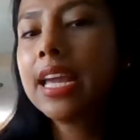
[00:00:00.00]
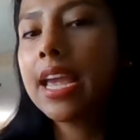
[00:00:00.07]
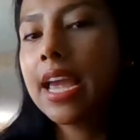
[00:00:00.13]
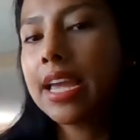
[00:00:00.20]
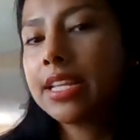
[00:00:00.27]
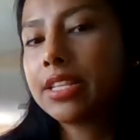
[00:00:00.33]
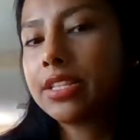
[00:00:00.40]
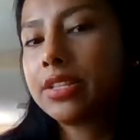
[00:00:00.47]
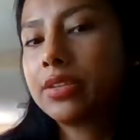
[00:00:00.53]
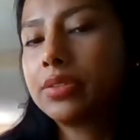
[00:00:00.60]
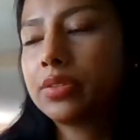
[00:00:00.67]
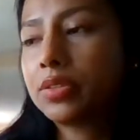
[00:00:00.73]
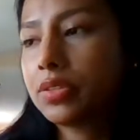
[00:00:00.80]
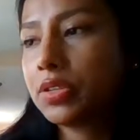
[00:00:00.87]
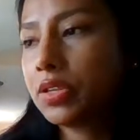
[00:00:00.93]
and it's
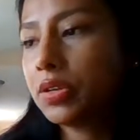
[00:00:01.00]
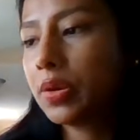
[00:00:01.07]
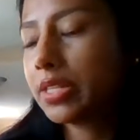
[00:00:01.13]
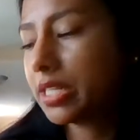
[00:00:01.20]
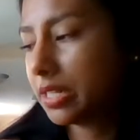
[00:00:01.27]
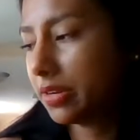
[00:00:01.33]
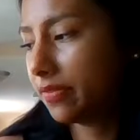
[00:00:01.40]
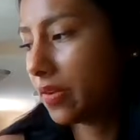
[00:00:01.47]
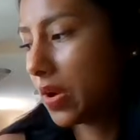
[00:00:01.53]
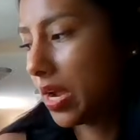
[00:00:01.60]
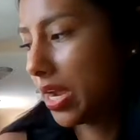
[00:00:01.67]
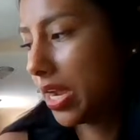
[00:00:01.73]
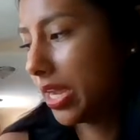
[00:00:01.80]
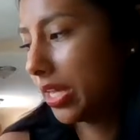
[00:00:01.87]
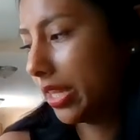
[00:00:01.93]
used to
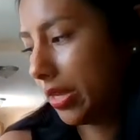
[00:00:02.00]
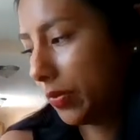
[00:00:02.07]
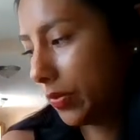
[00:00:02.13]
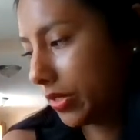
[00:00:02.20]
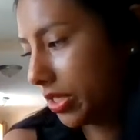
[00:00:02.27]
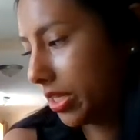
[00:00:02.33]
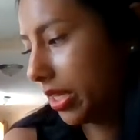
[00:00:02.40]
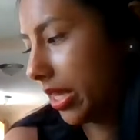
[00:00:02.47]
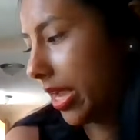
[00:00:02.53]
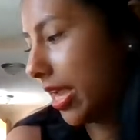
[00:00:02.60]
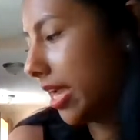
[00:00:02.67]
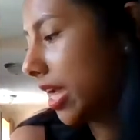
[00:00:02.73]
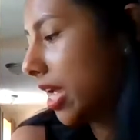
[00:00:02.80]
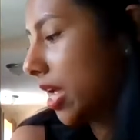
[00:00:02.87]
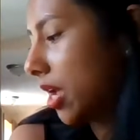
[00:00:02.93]
identify a language
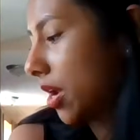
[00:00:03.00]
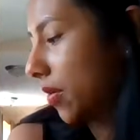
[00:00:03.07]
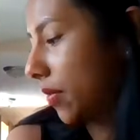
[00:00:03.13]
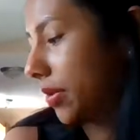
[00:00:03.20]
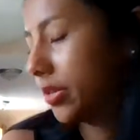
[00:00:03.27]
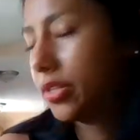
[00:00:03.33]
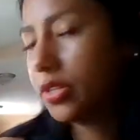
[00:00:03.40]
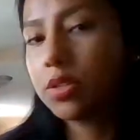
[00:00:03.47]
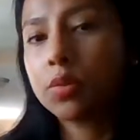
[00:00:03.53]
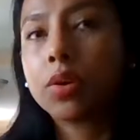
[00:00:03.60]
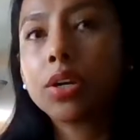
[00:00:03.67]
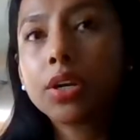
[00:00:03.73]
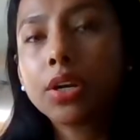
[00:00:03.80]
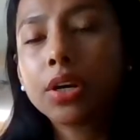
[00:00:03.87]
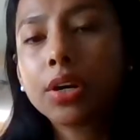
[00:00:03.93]
delay or
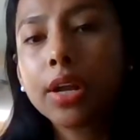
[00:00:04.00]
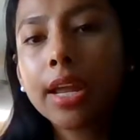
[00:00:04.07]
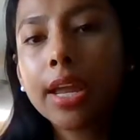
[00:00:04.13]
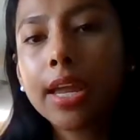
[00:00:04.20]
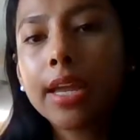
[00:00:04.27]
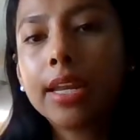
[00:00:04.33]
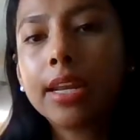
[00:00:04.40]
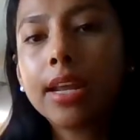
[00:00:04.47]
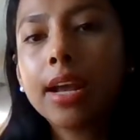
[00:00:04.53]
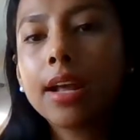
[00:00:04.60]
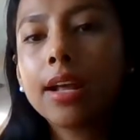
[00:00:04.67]
disorder in